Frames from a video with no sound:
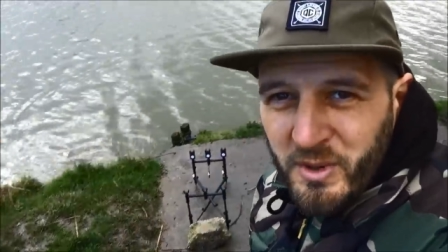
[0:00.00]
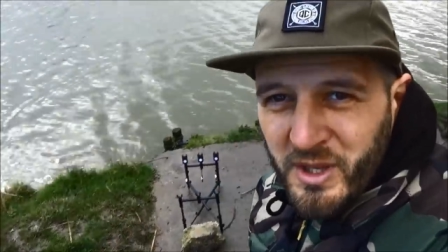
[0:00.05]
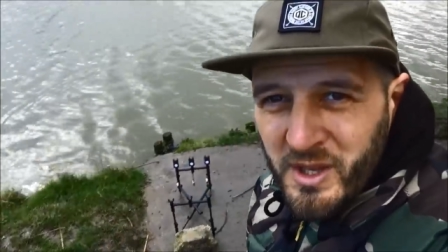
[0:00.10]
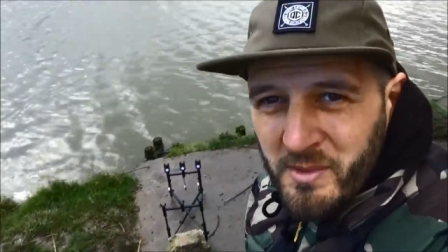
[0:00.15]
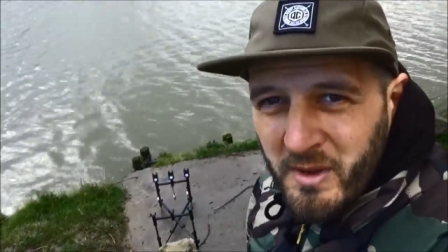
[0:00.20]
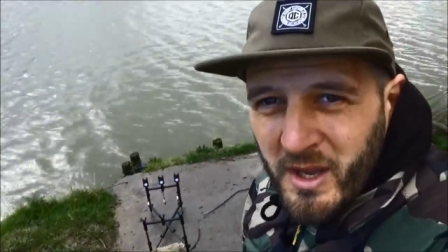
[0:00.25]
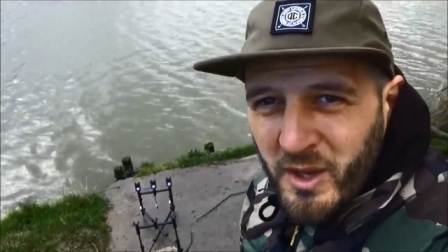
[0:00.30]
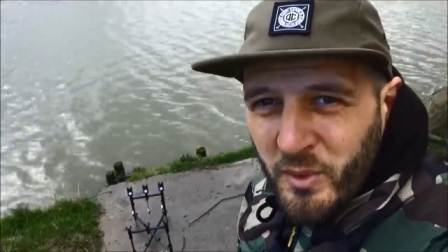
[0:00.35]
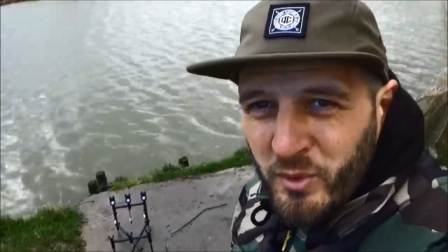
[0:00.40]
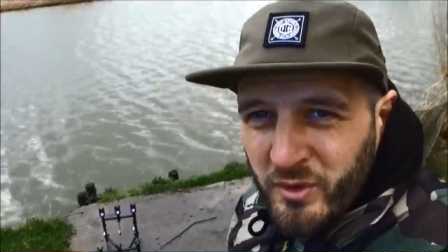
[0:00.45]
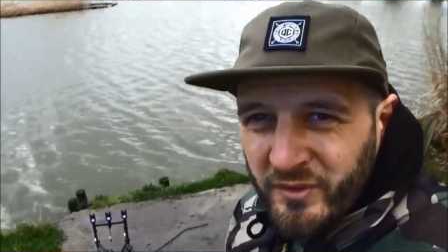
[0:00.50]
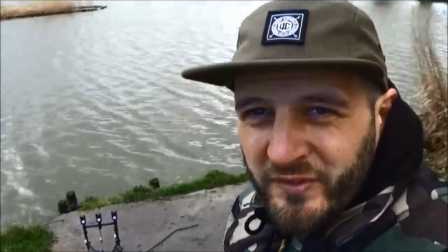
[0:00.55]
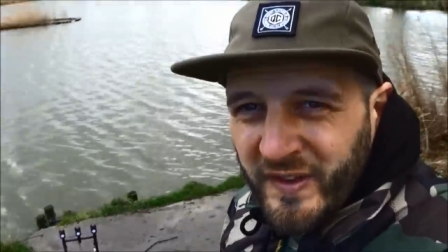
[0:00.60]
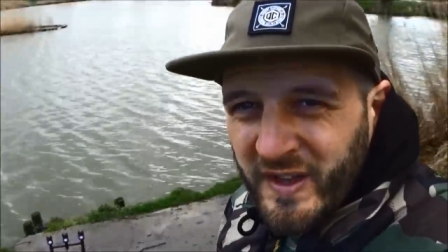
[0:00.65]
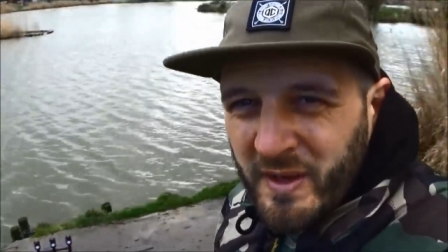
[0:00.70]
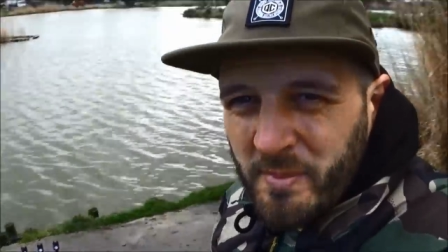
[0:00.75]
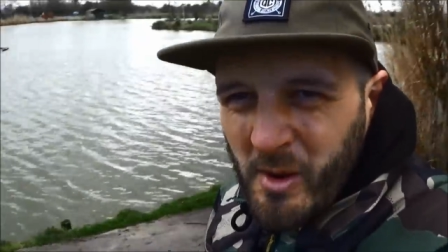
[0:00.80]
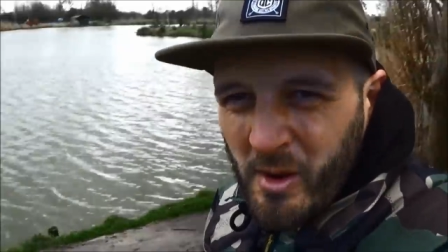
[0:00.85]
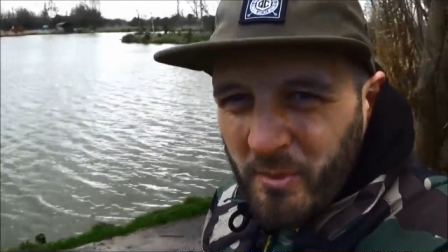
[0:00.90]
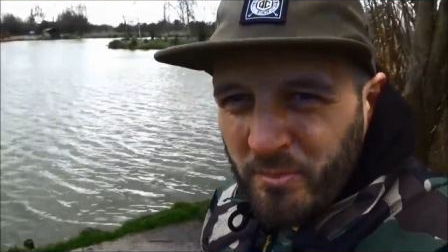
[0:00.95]
but you may want to
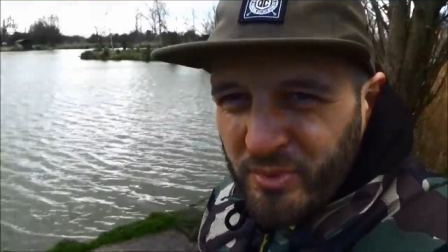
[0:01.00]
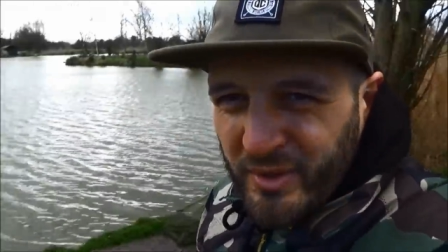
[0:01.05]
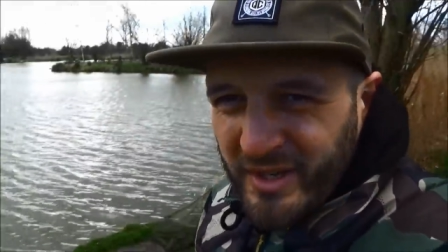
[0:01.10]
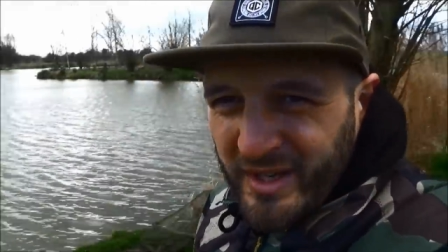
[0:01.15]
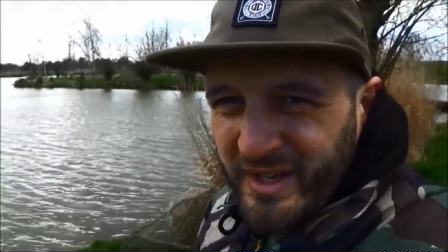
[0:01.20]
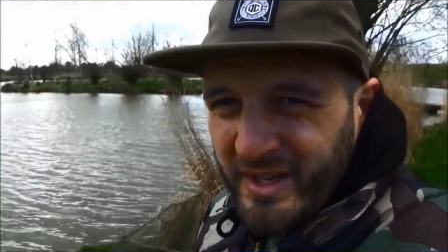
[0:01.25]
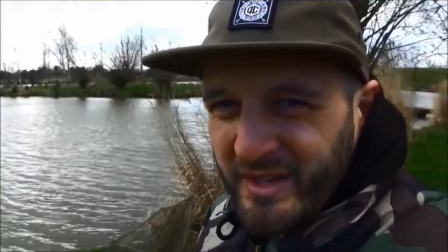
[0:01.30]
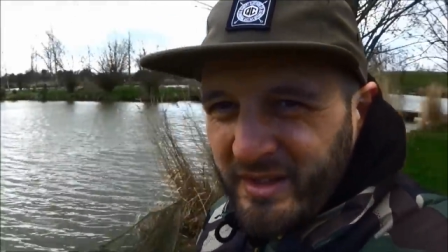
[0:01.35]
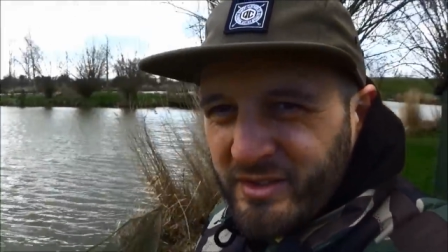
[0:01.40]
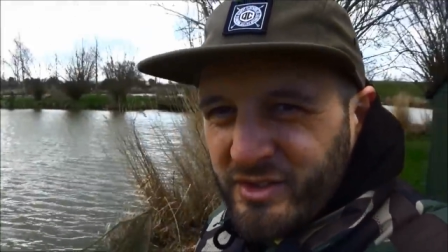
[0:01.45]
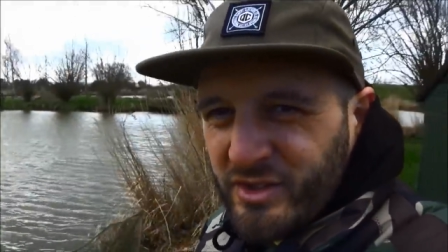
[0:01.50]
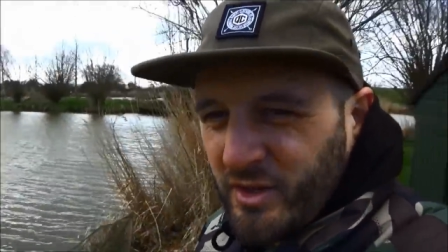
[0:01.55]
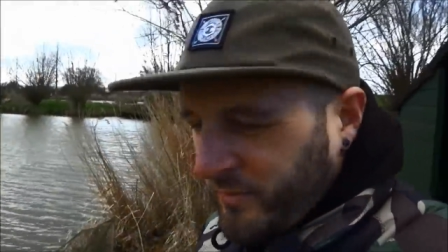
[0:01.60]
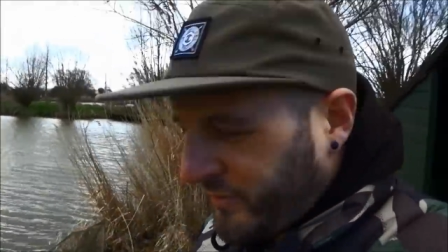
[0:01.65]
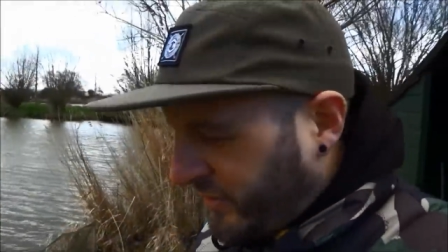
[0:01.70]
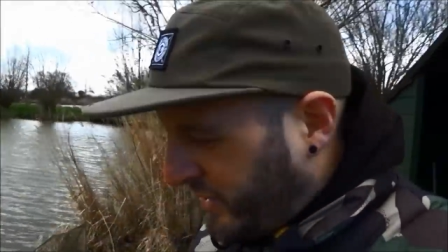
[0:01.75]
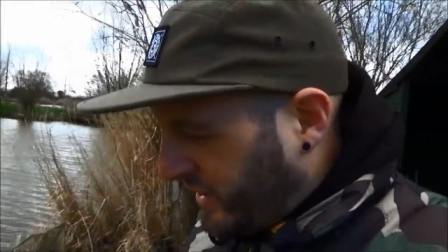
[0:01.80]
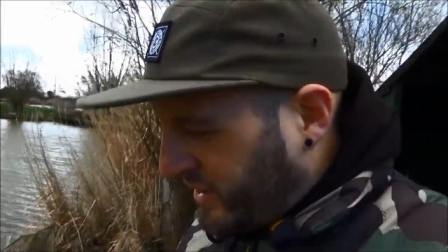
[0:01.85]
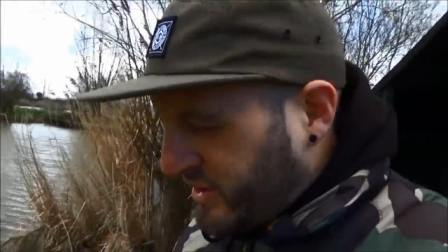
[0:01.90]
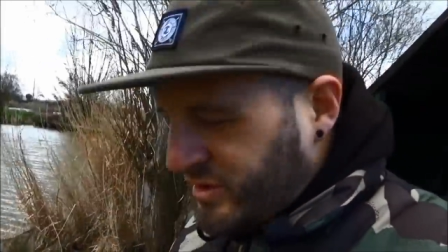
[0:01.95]
think about bringing
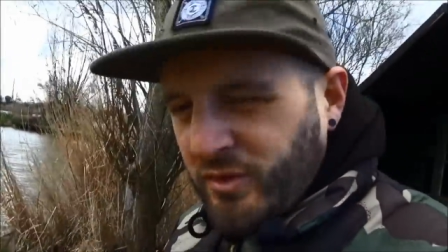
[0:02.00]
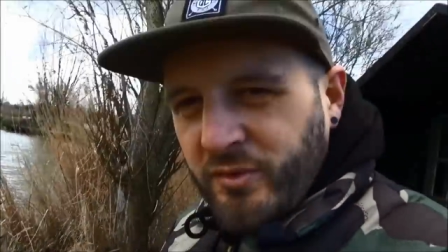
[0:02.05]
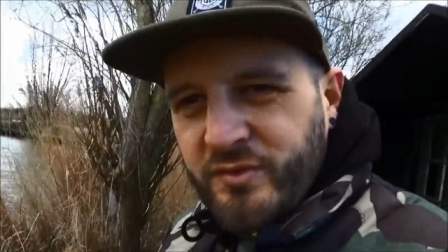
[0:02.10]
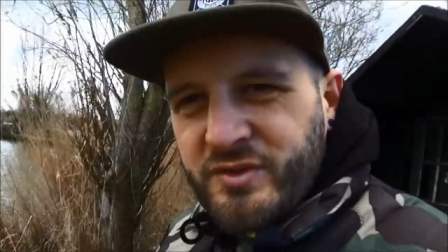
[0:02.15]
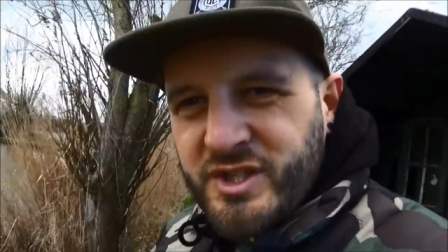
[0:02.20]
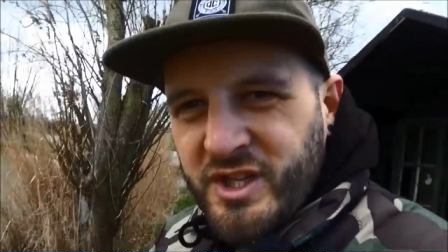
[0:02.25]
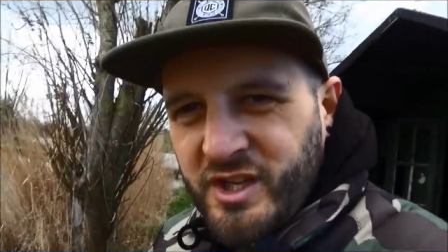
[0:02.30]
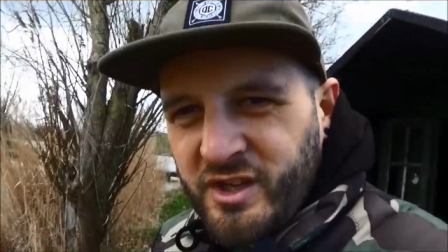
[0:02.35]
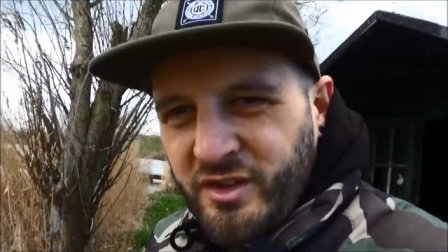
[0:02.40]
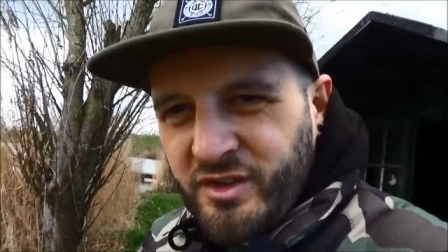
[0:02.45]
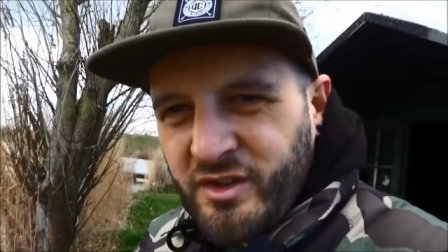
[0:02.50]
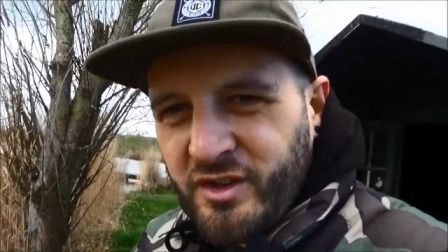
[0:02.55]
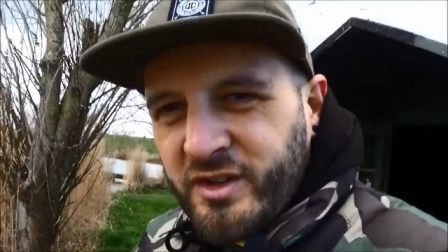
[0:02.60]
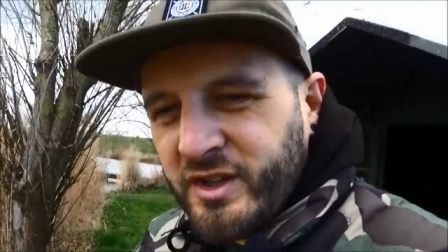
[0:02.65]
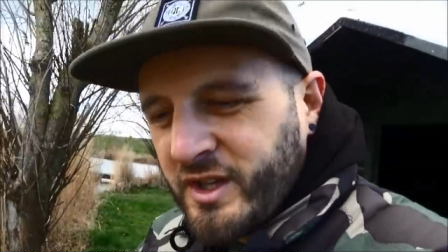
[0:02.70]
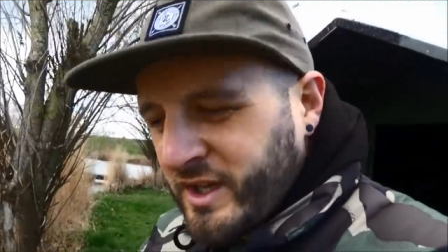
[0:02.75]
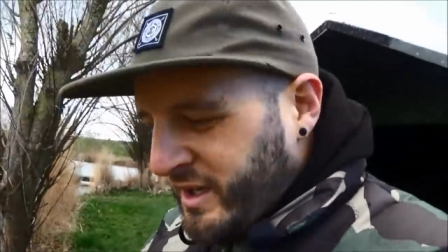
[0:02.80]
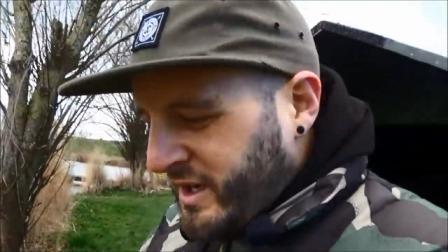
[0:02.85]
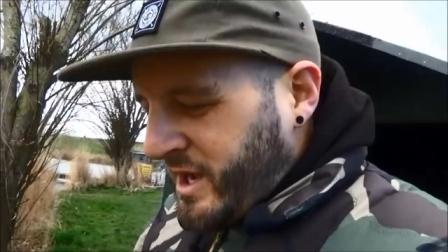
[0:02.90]
something that's obviously going to